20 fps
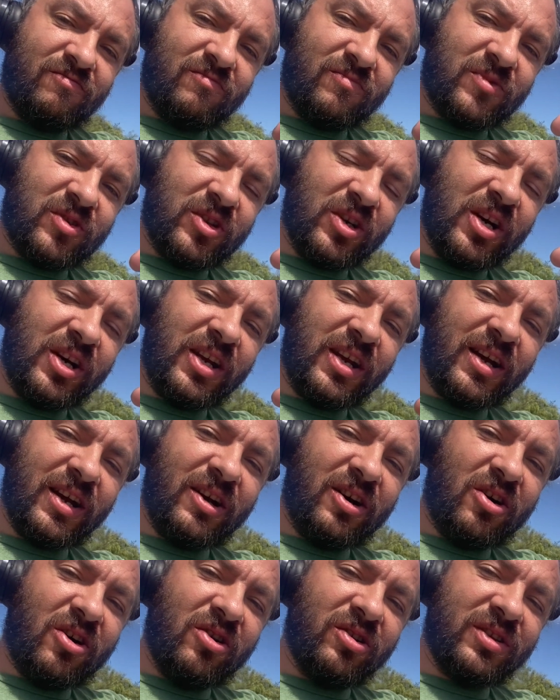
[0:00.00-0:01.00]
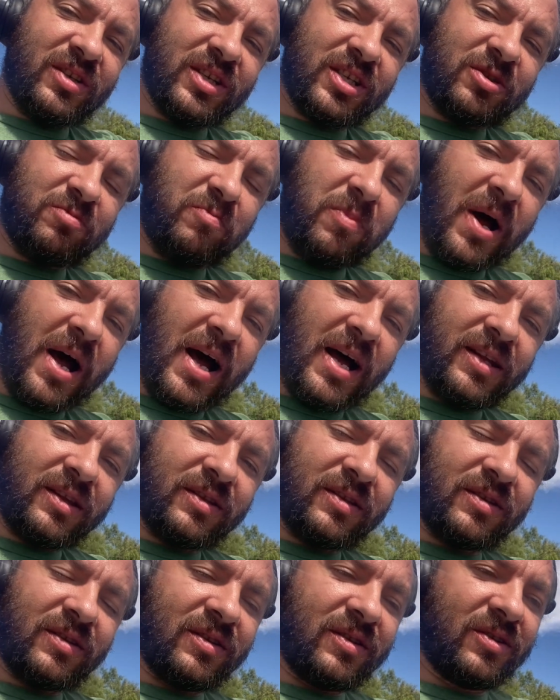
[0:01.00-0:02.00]
turning on the spot,
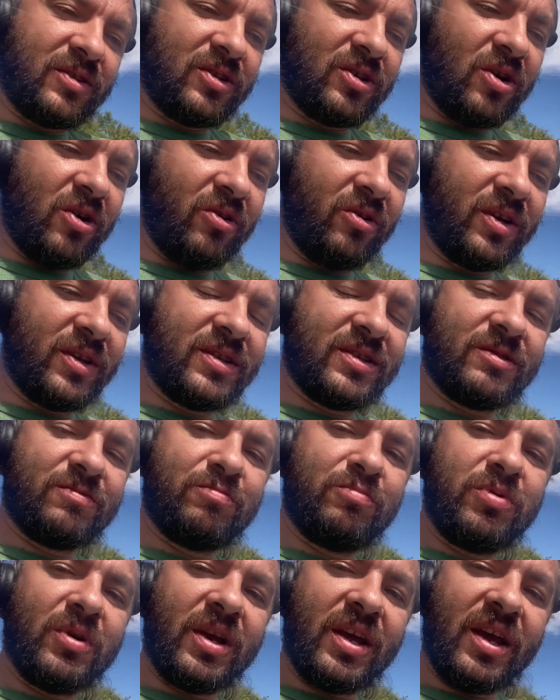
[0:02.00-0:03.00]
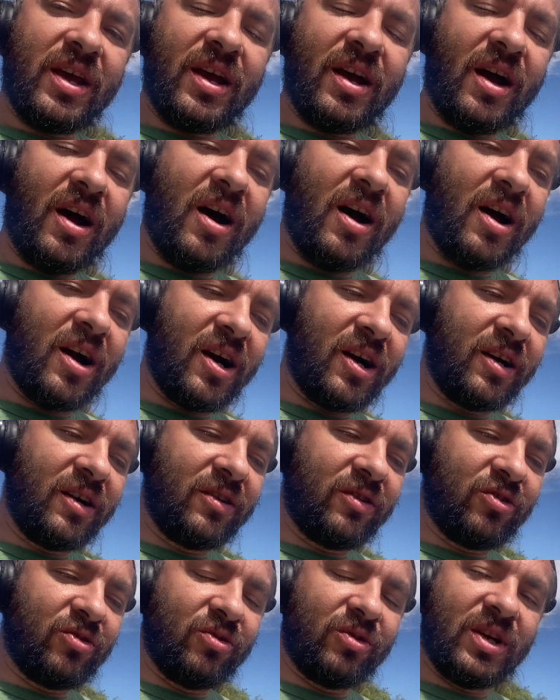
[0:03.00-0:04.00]
so it's pretty
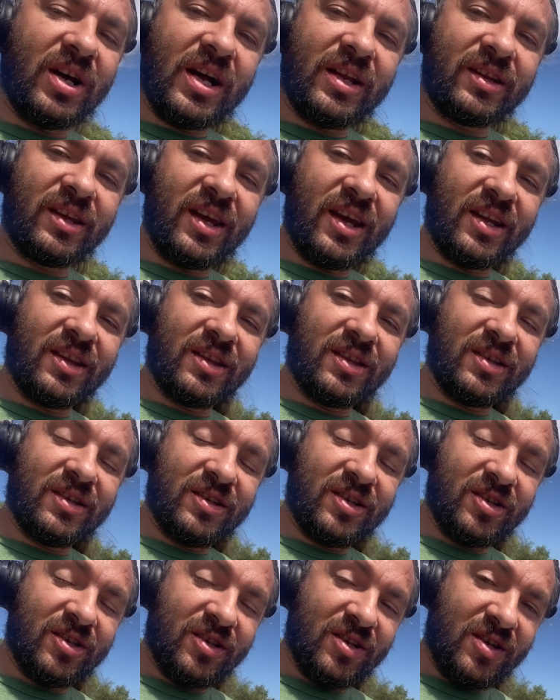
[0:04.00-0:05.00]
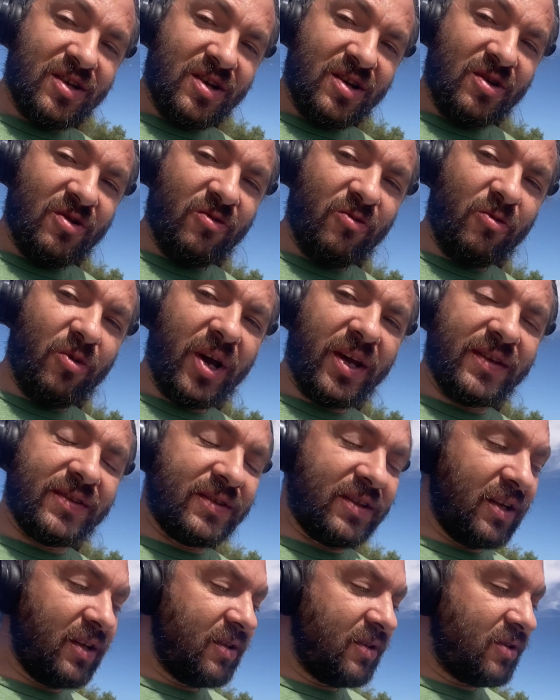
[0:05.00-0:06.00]
hard to not get
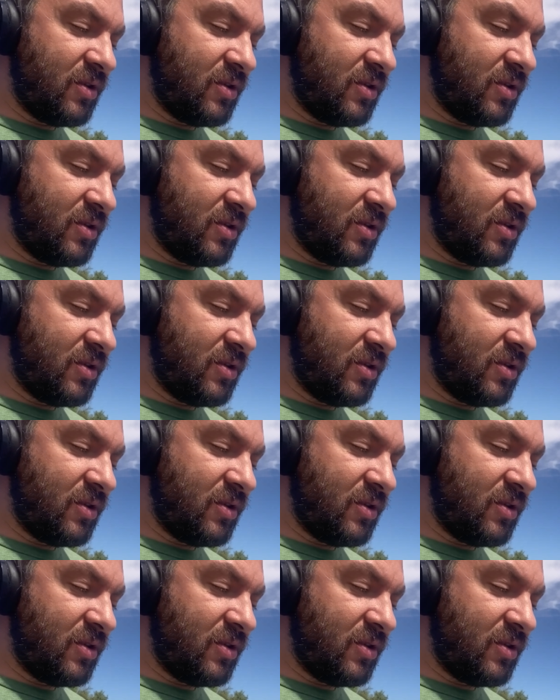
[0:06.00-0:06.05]
wasted.